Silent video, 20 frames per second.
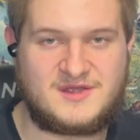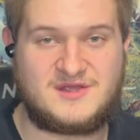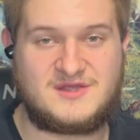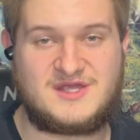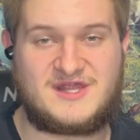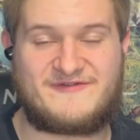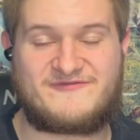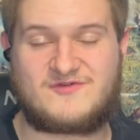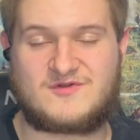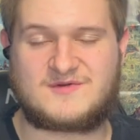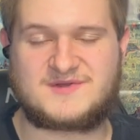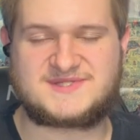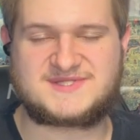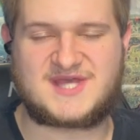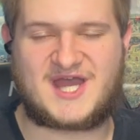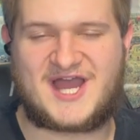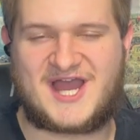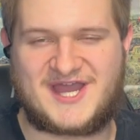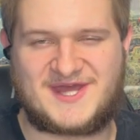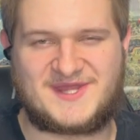And of course, the
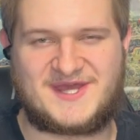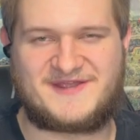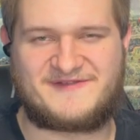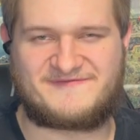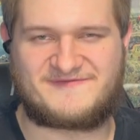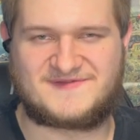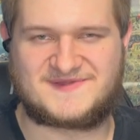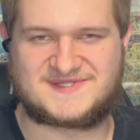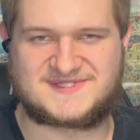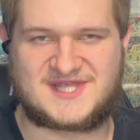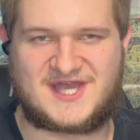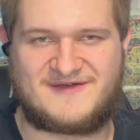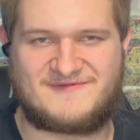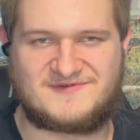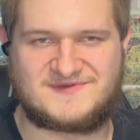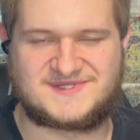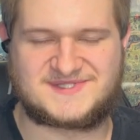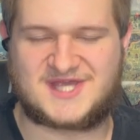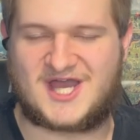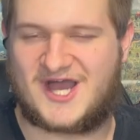highlight for this novel
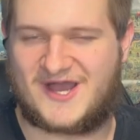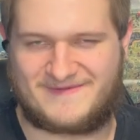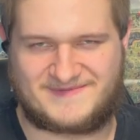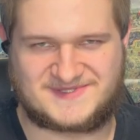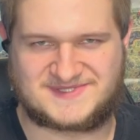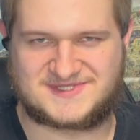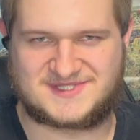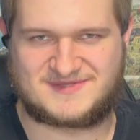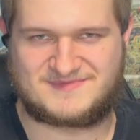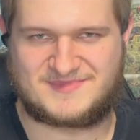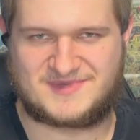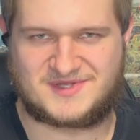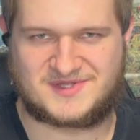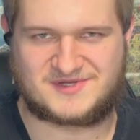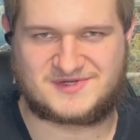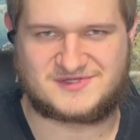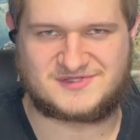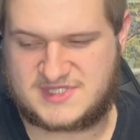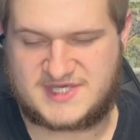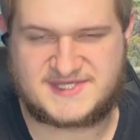is obviously
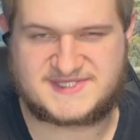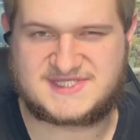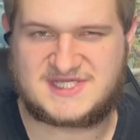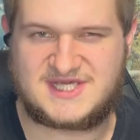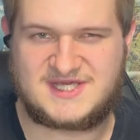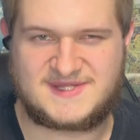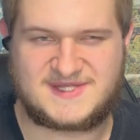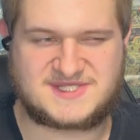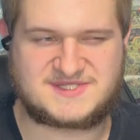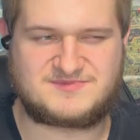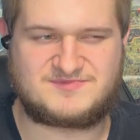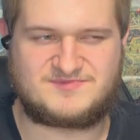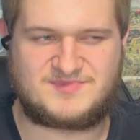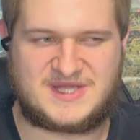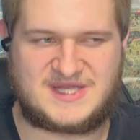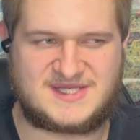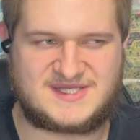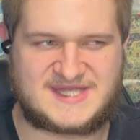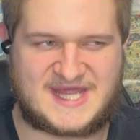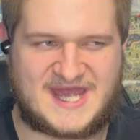Miller. Seeing this
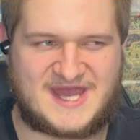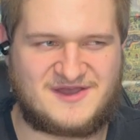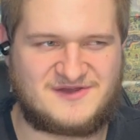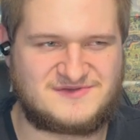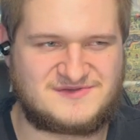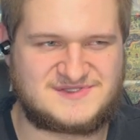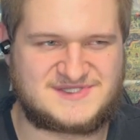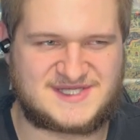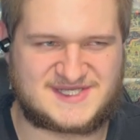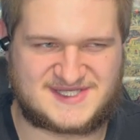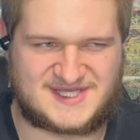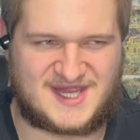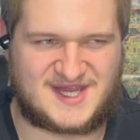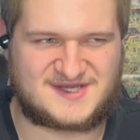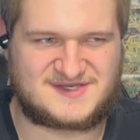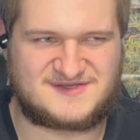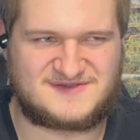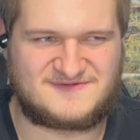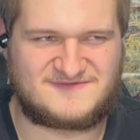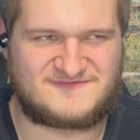beat down
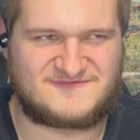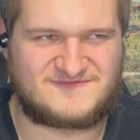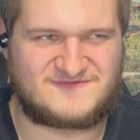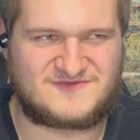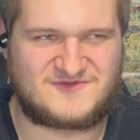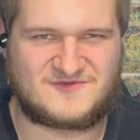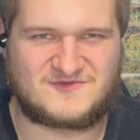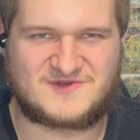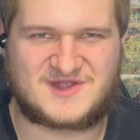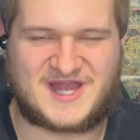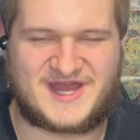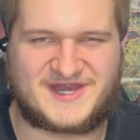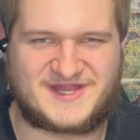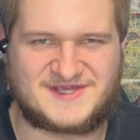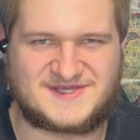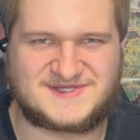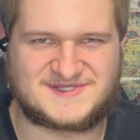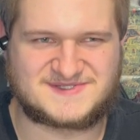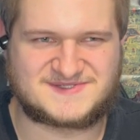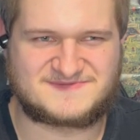detective who kind of
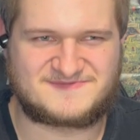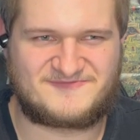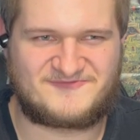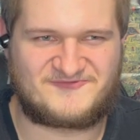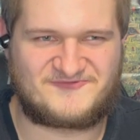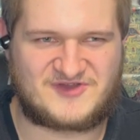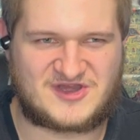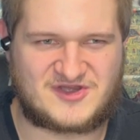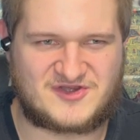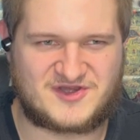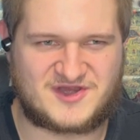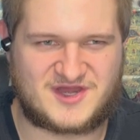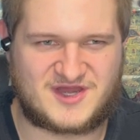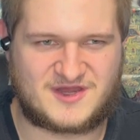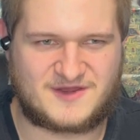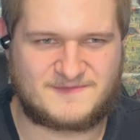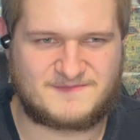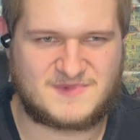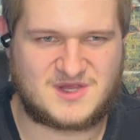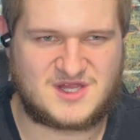is
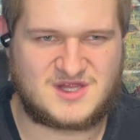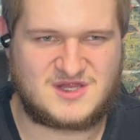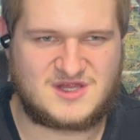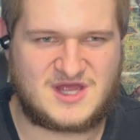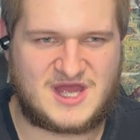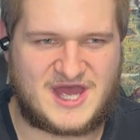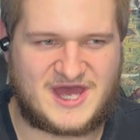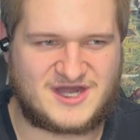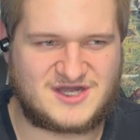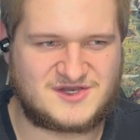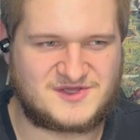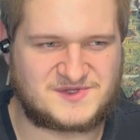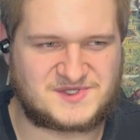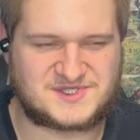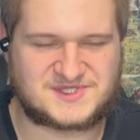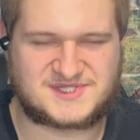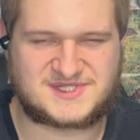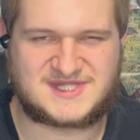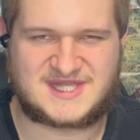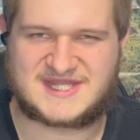very, I don't know,
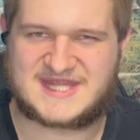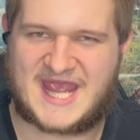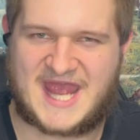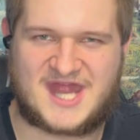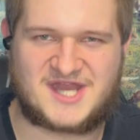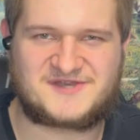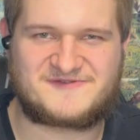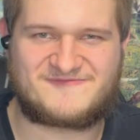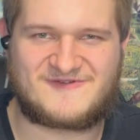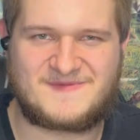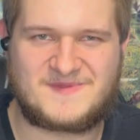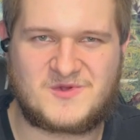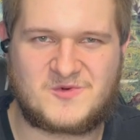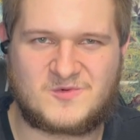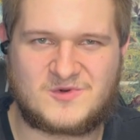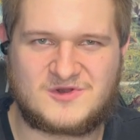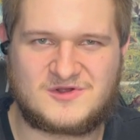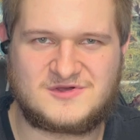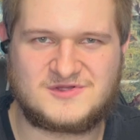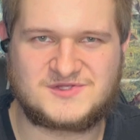just detached from the
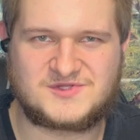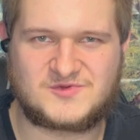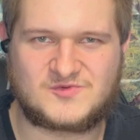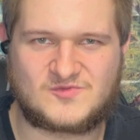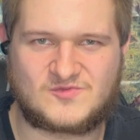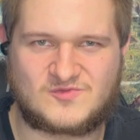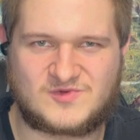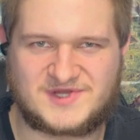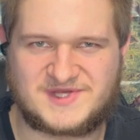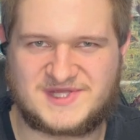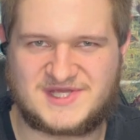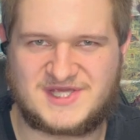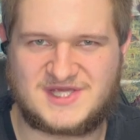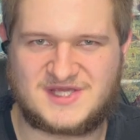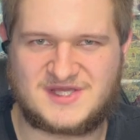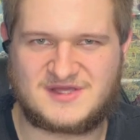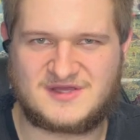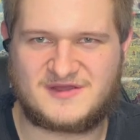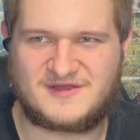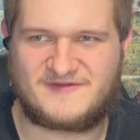world,
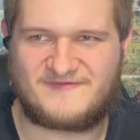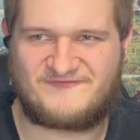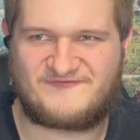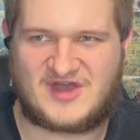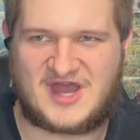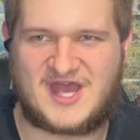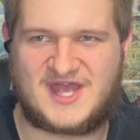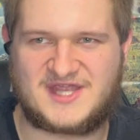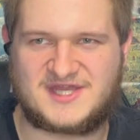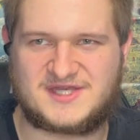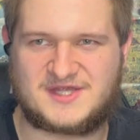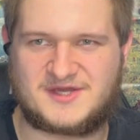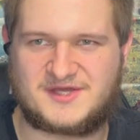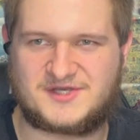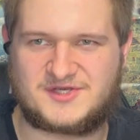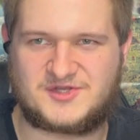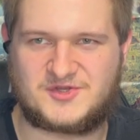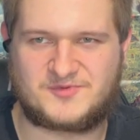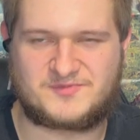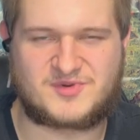really find a
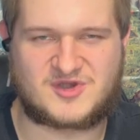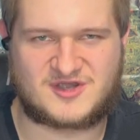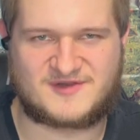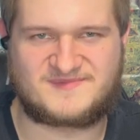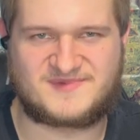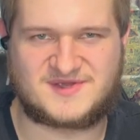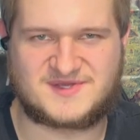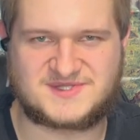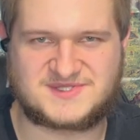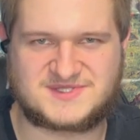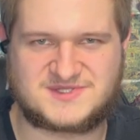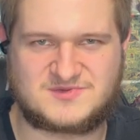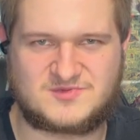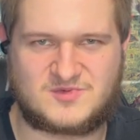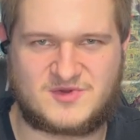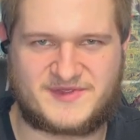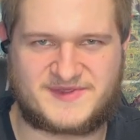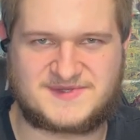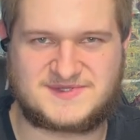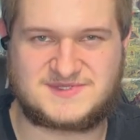new purpose
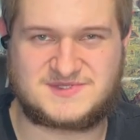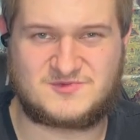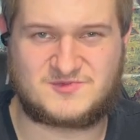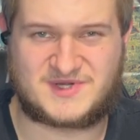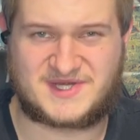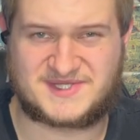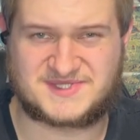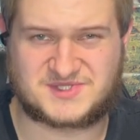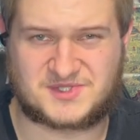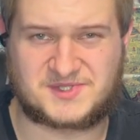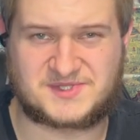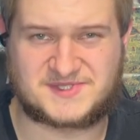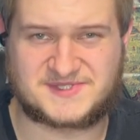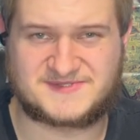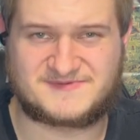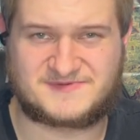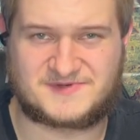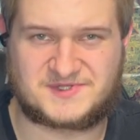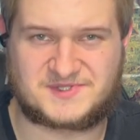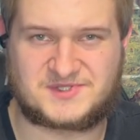with when he searches
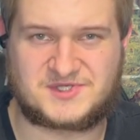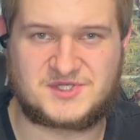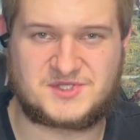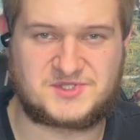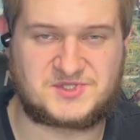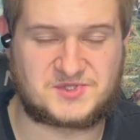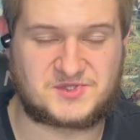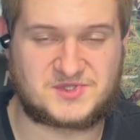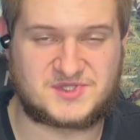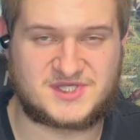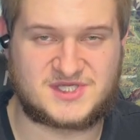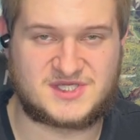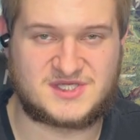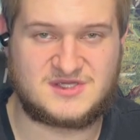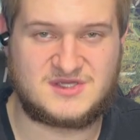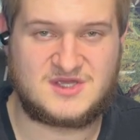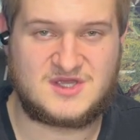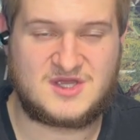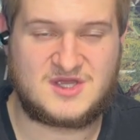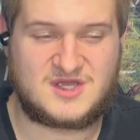for Julie.
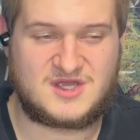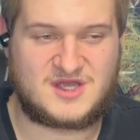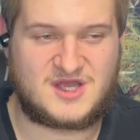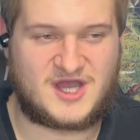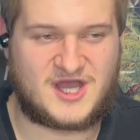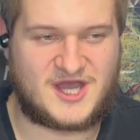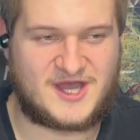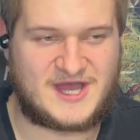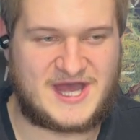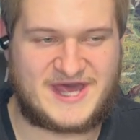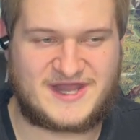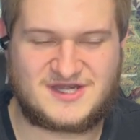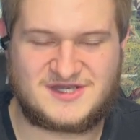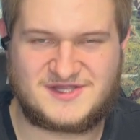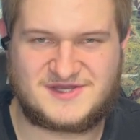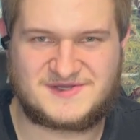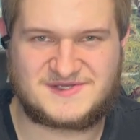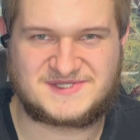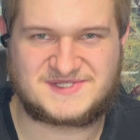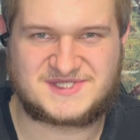I don't
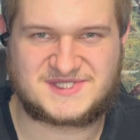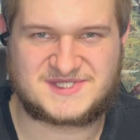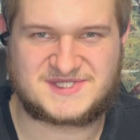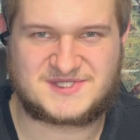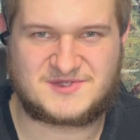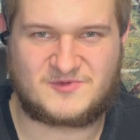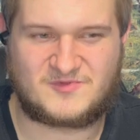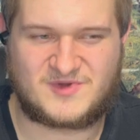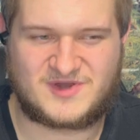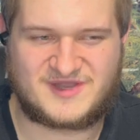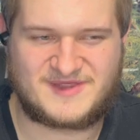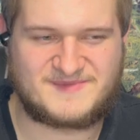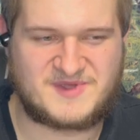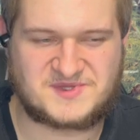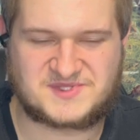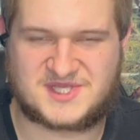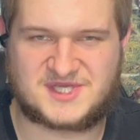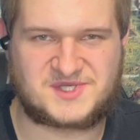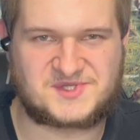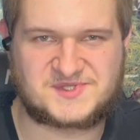know, it's just one of the
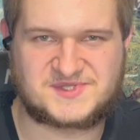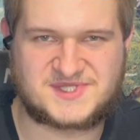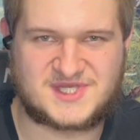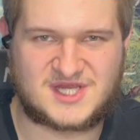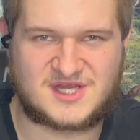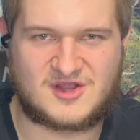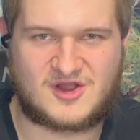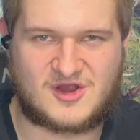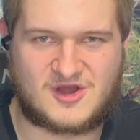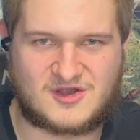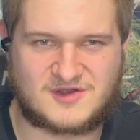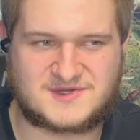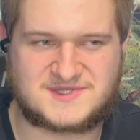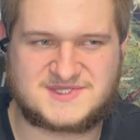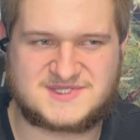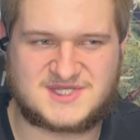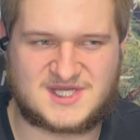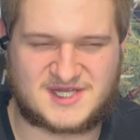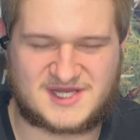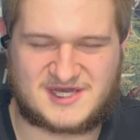most interesting
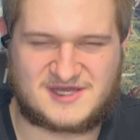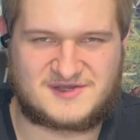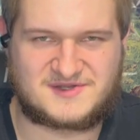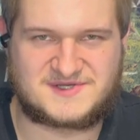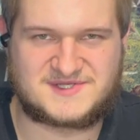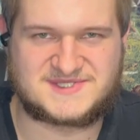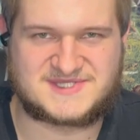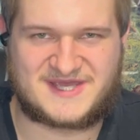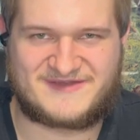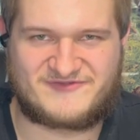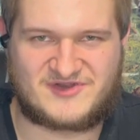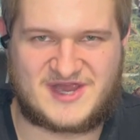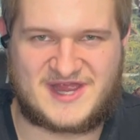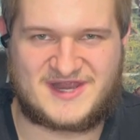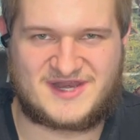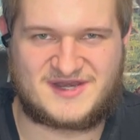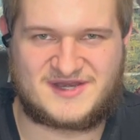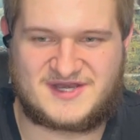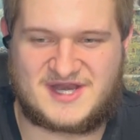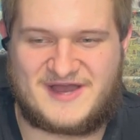arcs a character's ever had
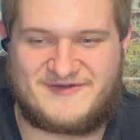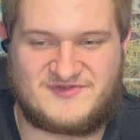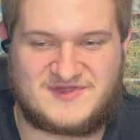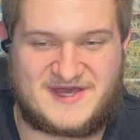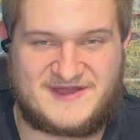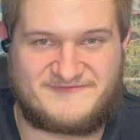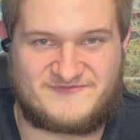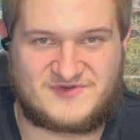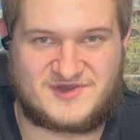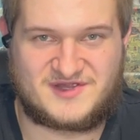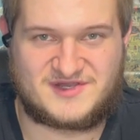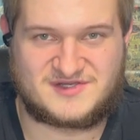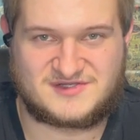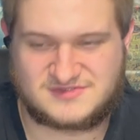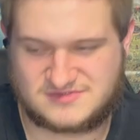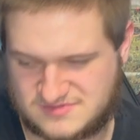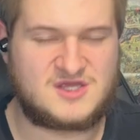in a novel I've read.